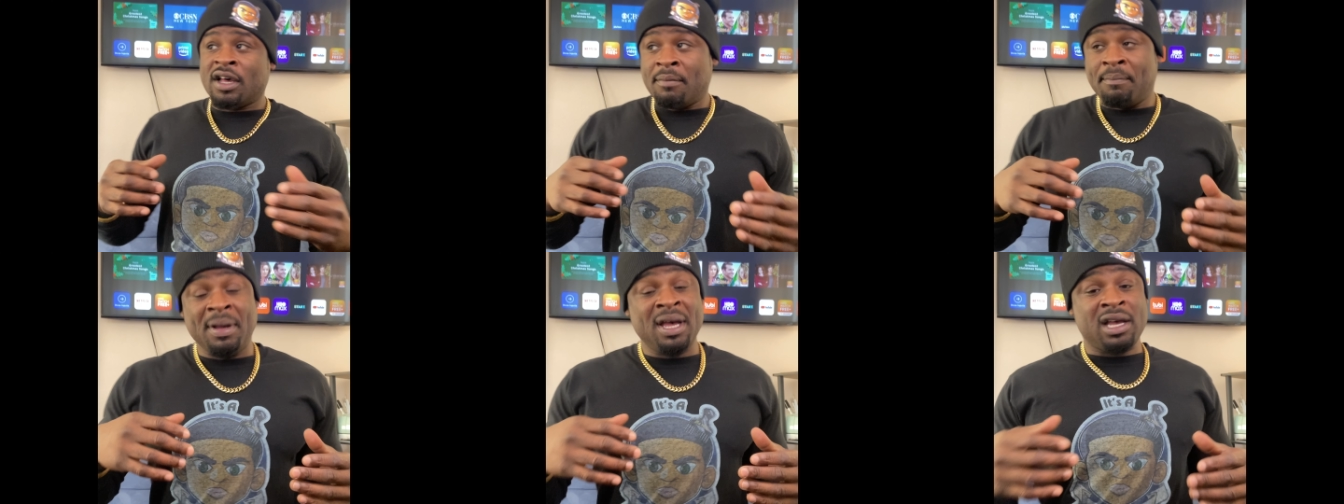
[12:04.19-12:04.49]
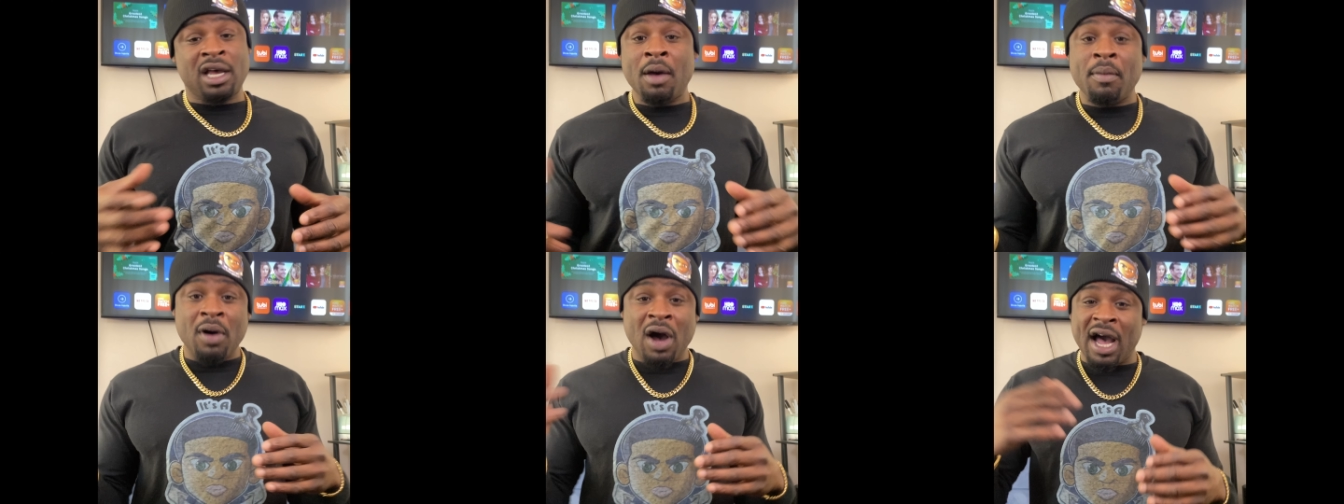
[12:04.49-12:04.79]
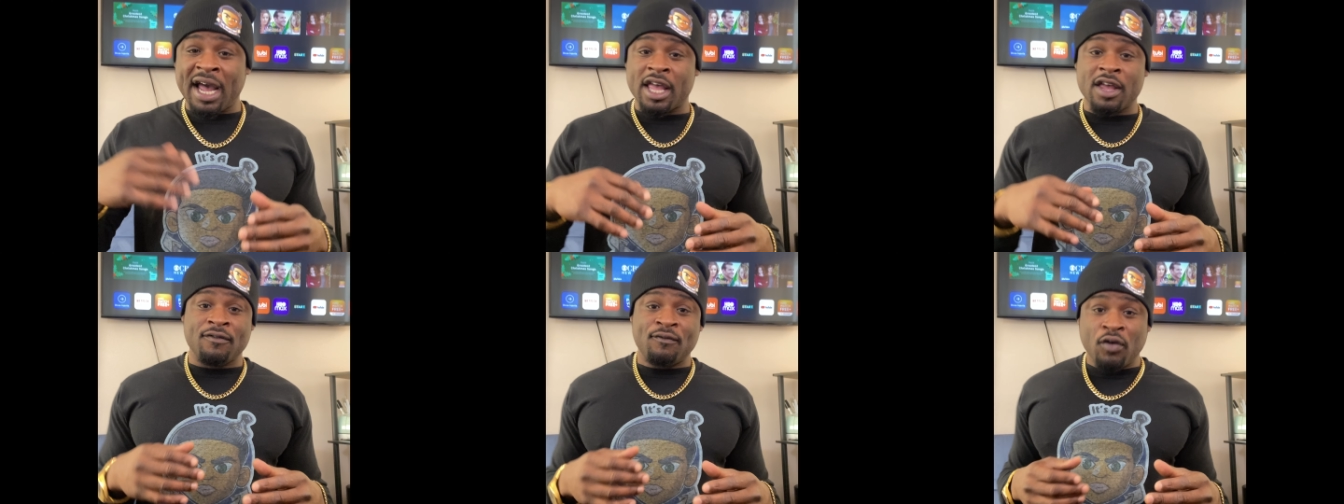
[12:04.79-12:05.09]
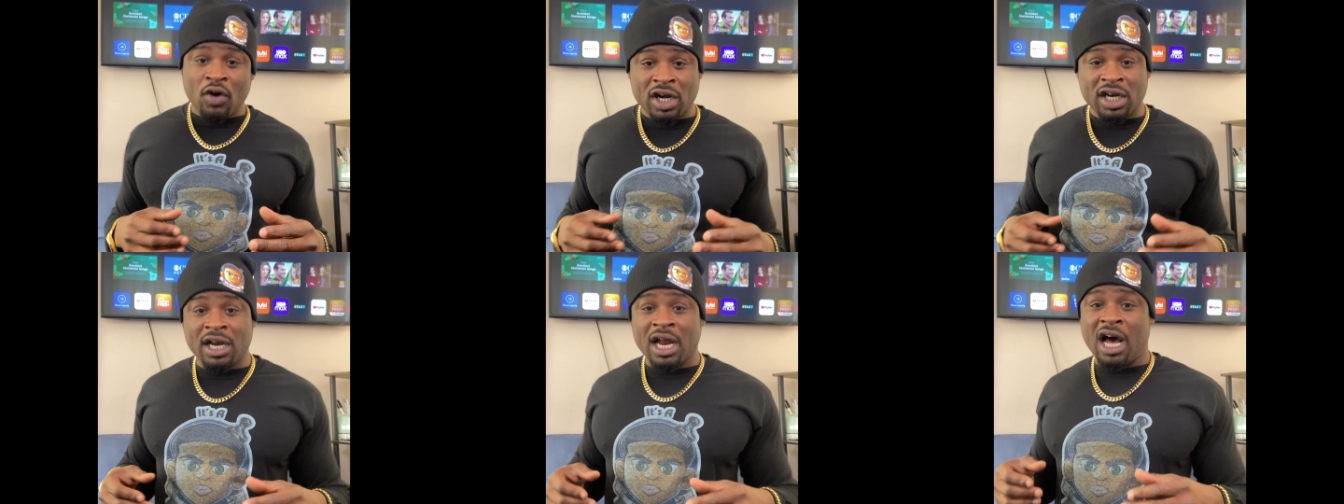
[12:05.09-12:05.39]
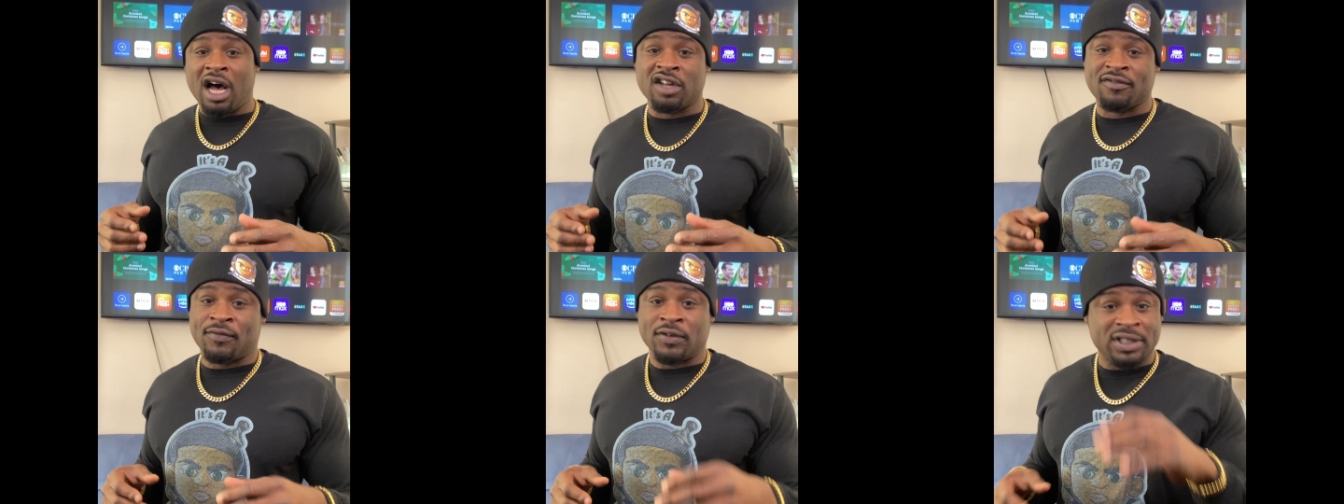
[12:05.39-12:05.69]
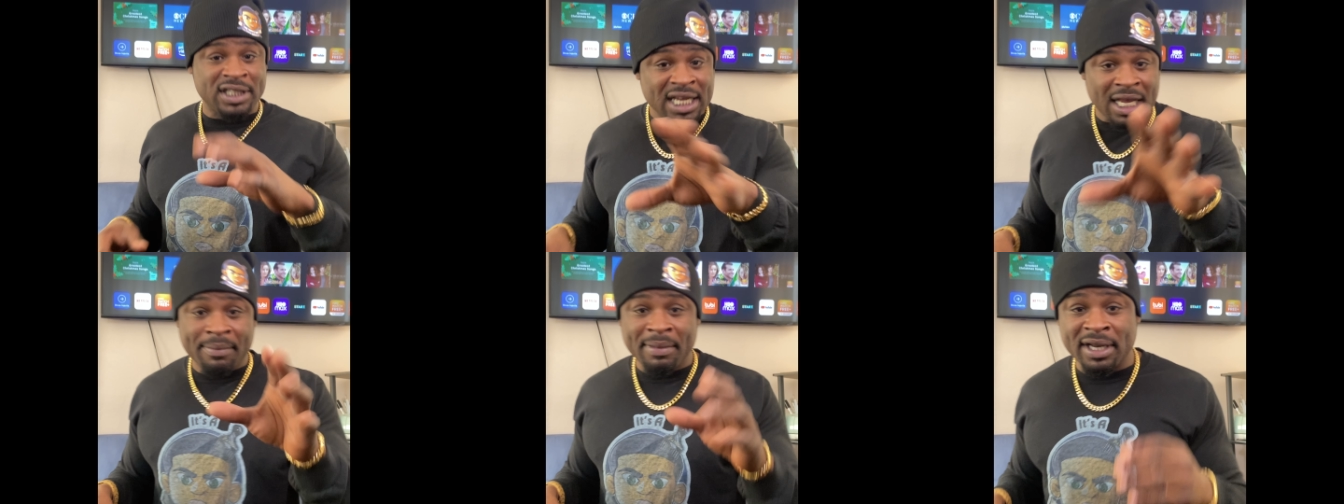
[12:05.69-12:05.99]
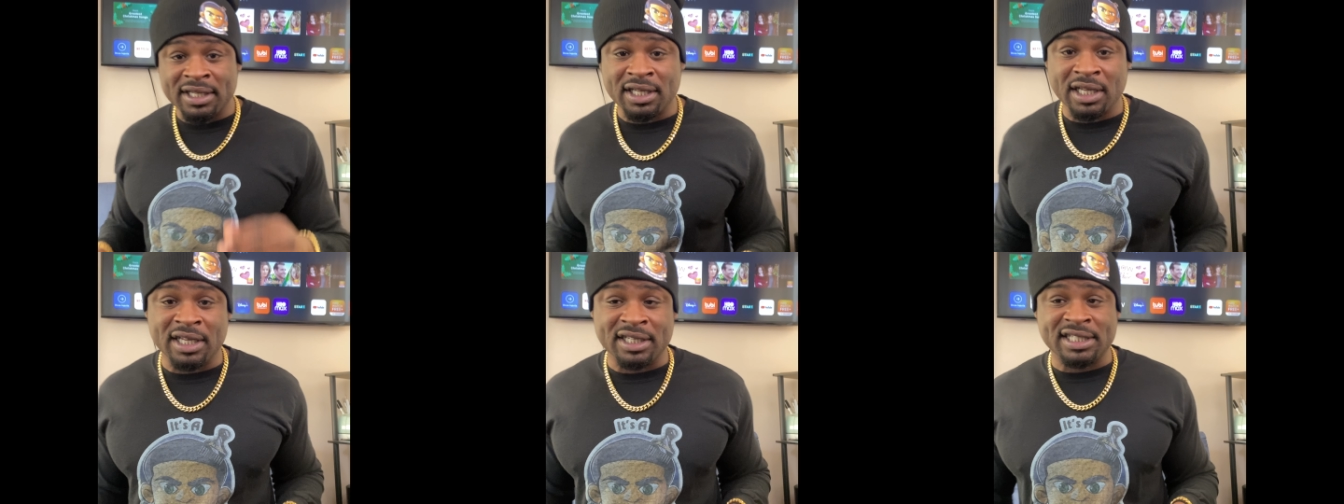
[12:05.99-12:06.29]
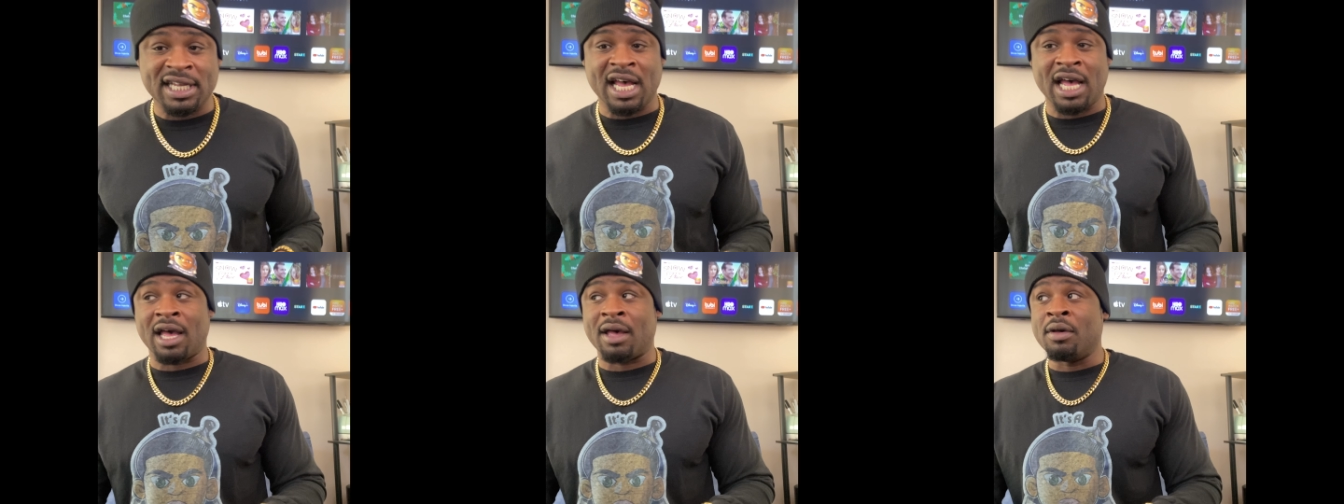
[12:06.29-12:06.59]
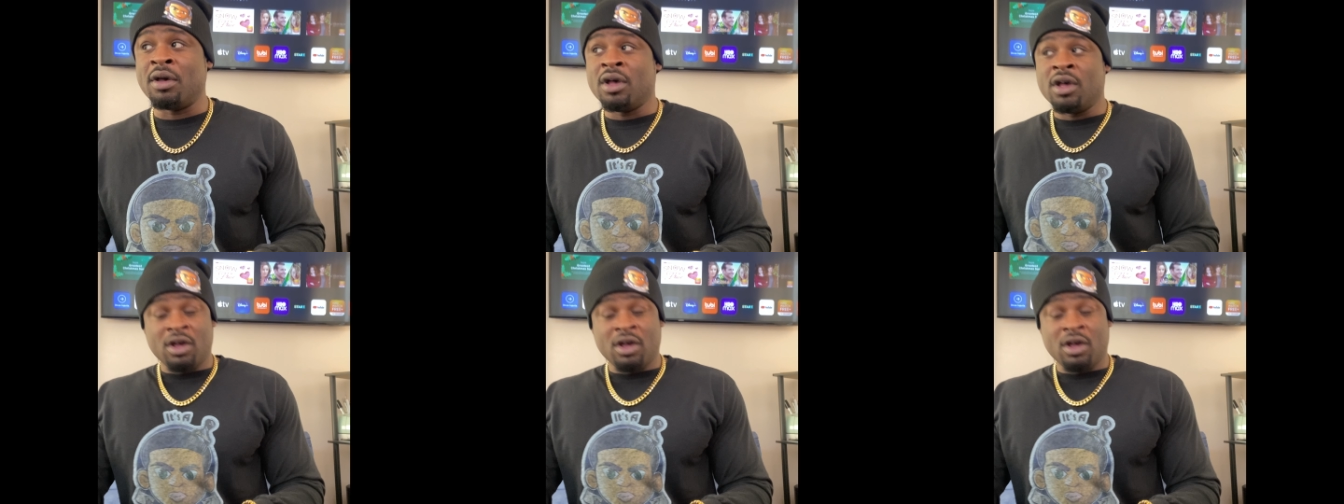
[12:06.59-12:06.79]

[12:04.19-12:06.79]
Man, come on, I'll give you forty dollars for ten minutes of your time.